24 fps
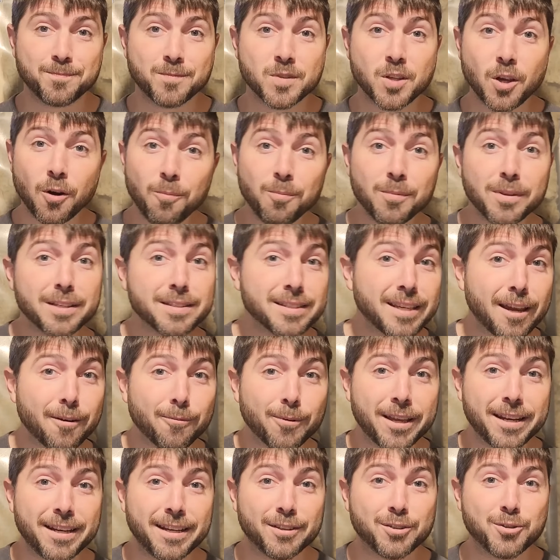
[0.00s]
So let's get
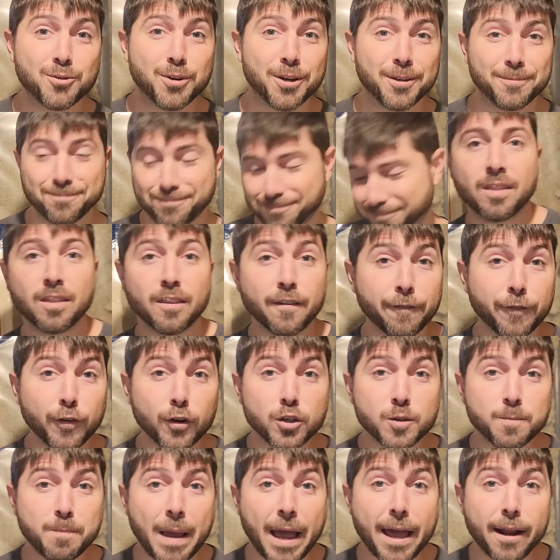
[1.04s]
right into it. The
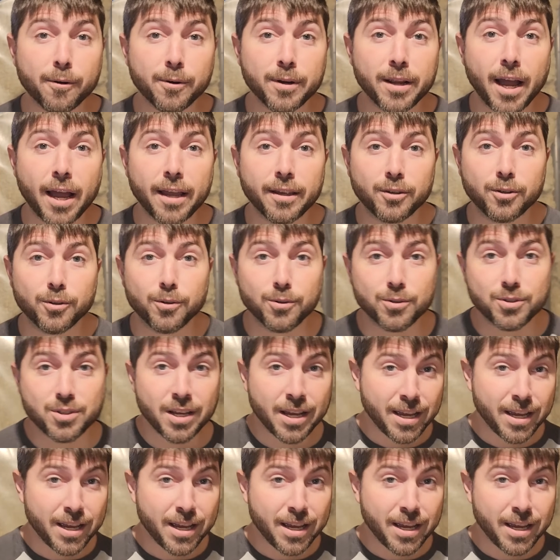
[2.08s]
first battery I used